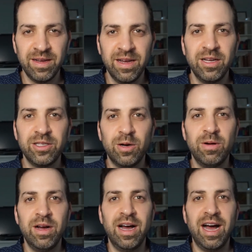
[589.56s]
So
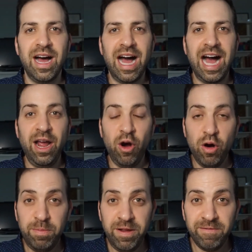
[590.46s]
I
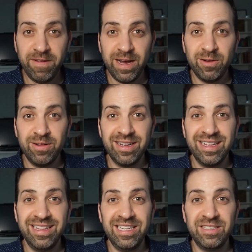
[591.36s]
hope you found
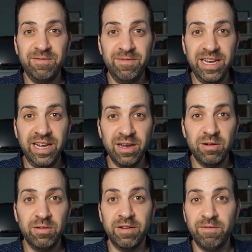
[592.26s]
this
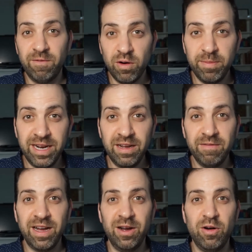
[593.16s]
video informative.
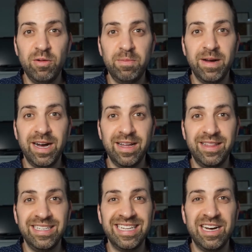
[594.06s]
I hope uh,
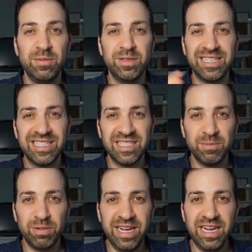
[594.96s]
this helps
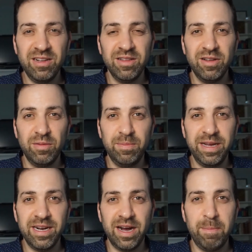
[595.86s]
explain a little
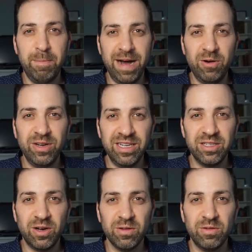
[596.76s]
bit about
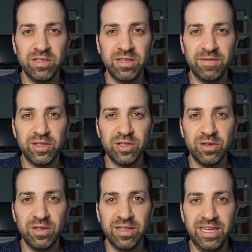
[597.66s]
intolerance of
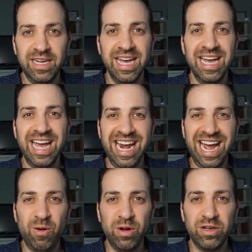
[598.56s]
uncertainty and
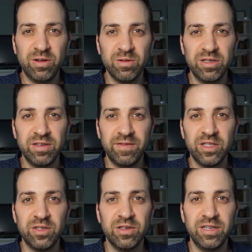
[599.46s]
how intolerance of
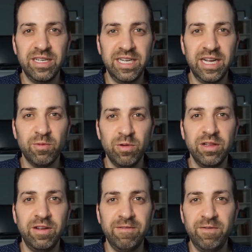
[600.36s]
uncertainty can
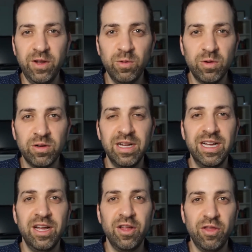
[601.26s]
really fuel
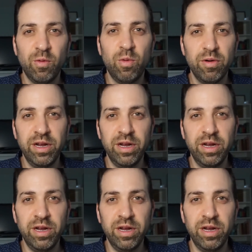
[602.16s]
the worry